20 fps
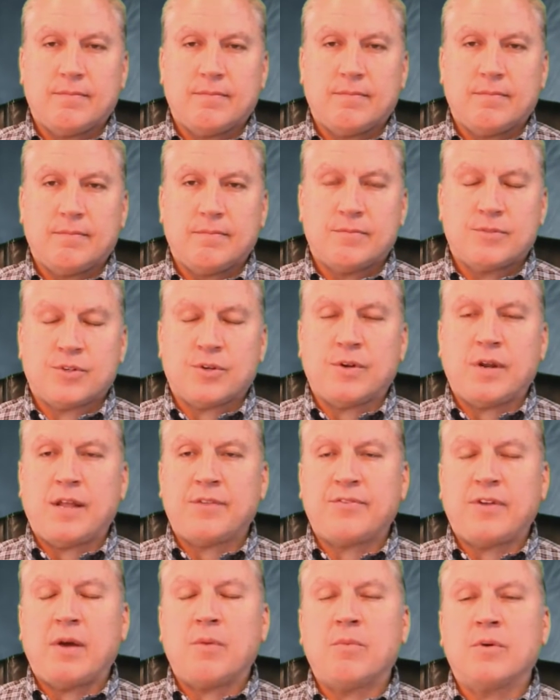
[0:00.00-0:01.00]
Sure,
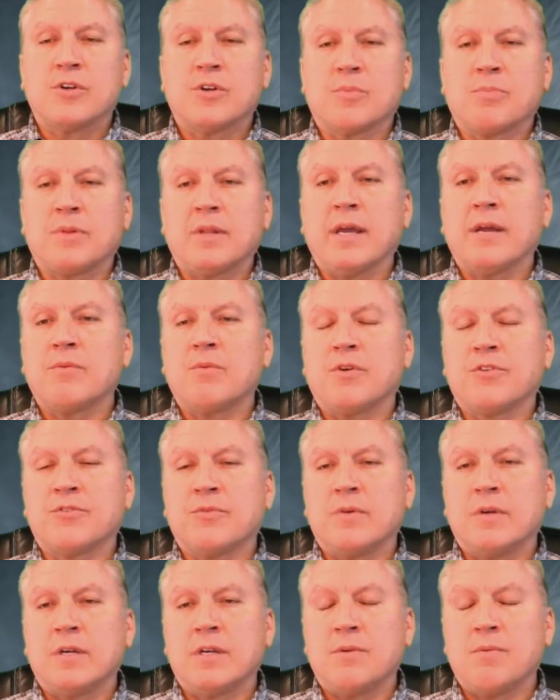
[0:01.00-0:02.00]
that's not what your plan was
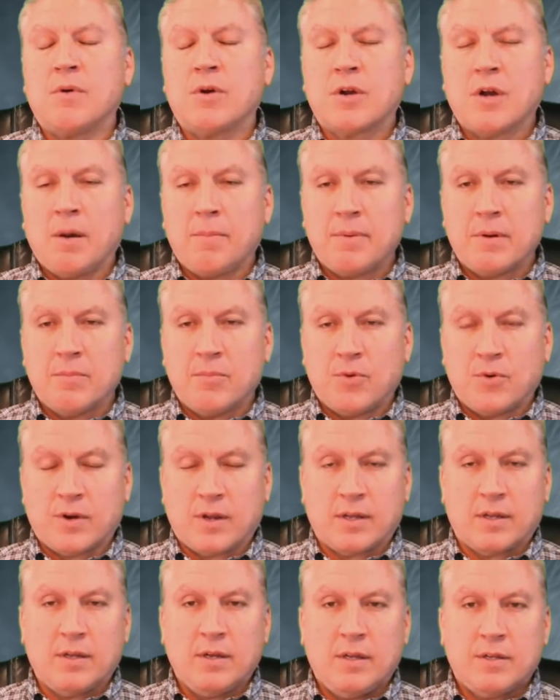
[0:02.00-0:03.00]
when you woke up in the
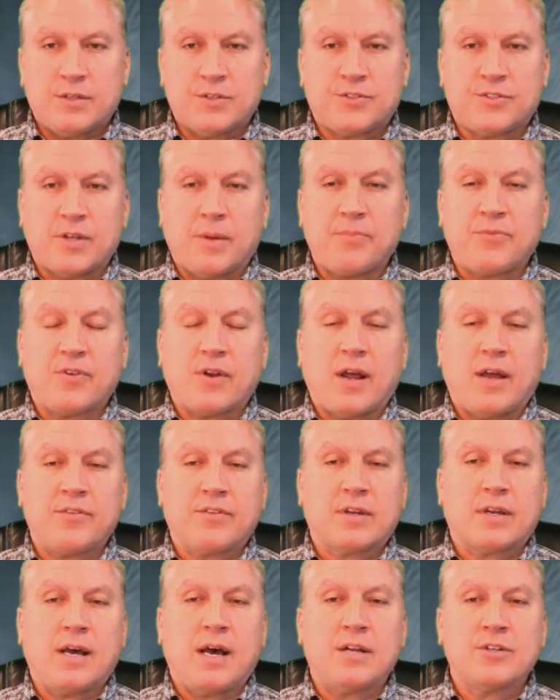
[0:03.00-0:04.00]
morning, to subsidize a
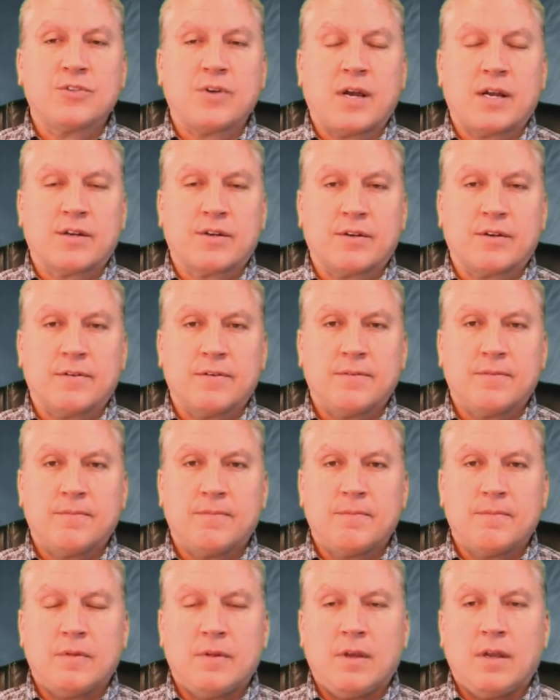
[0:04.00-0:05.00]
contractor.
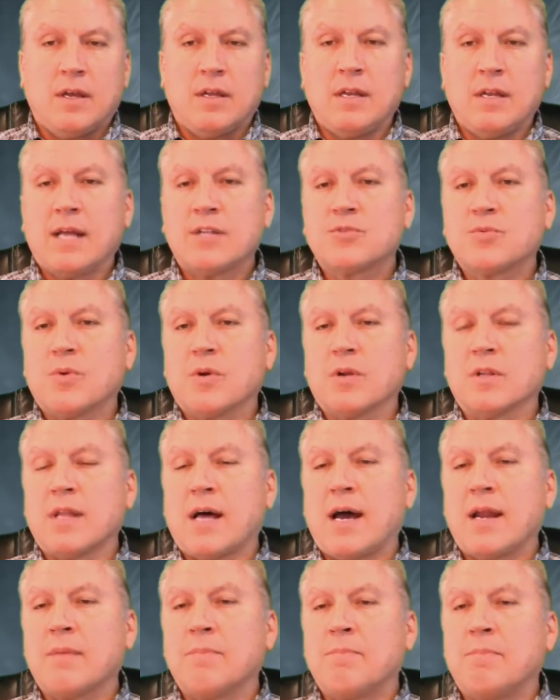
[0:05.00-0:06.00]
And that's where a
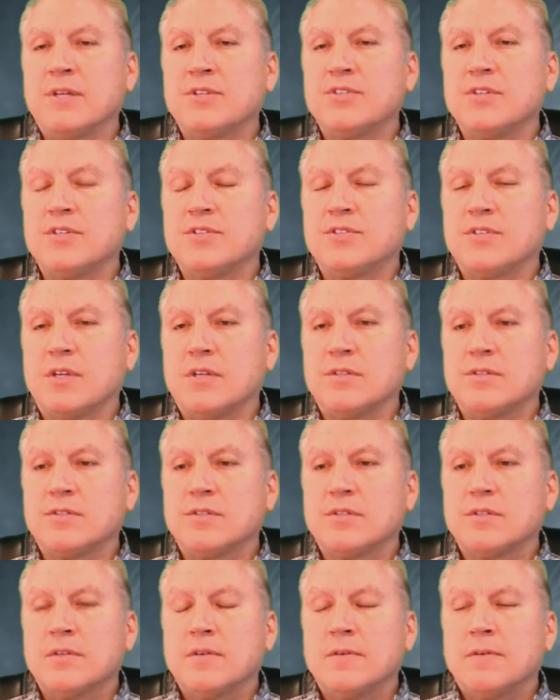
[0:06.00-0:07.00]
lot of businesses
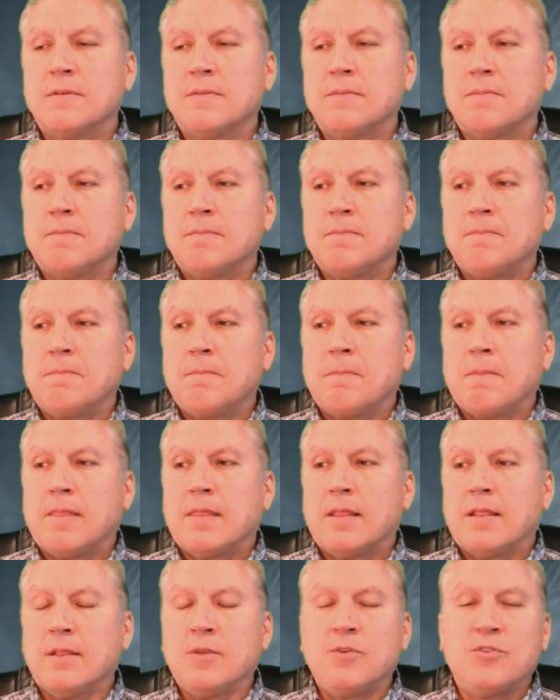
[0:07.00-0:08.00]

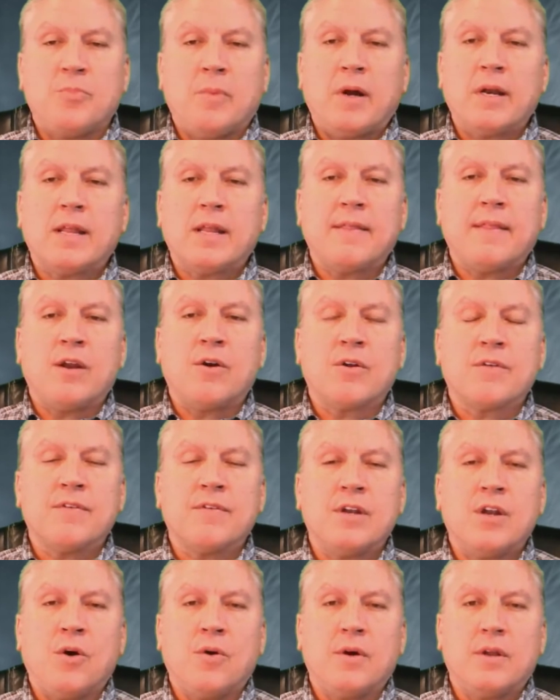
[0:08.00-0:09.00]
lose money and they don't even
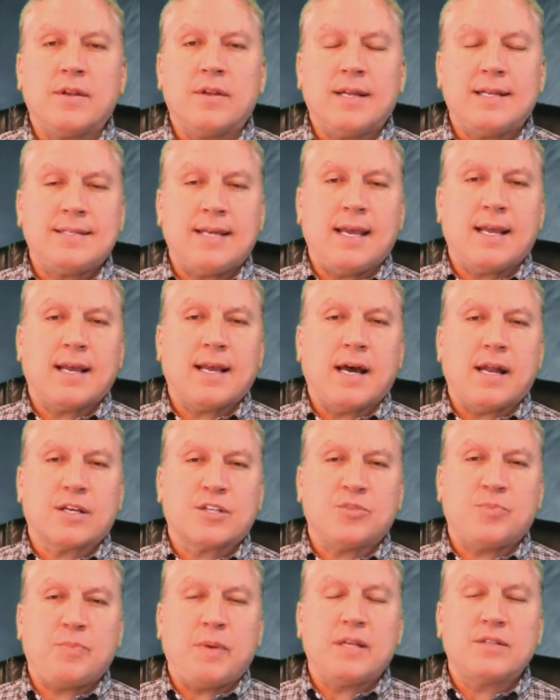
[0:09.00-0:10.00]
know it. They take on
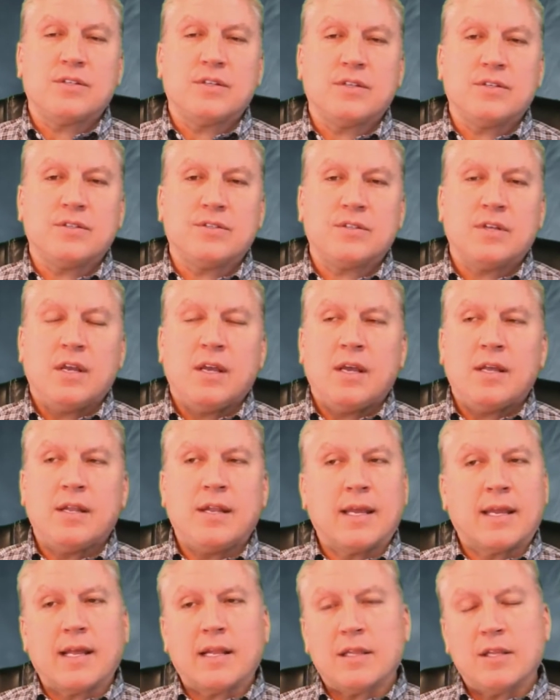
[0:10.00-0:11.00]
expenses,
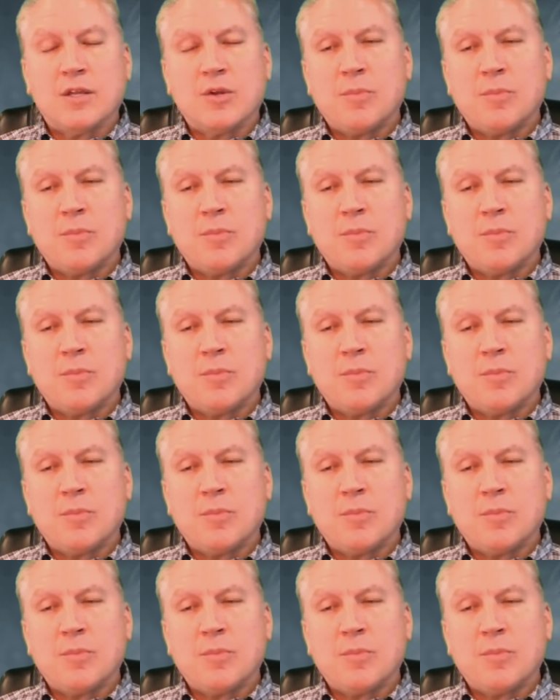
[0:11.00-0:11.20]
they get a little bit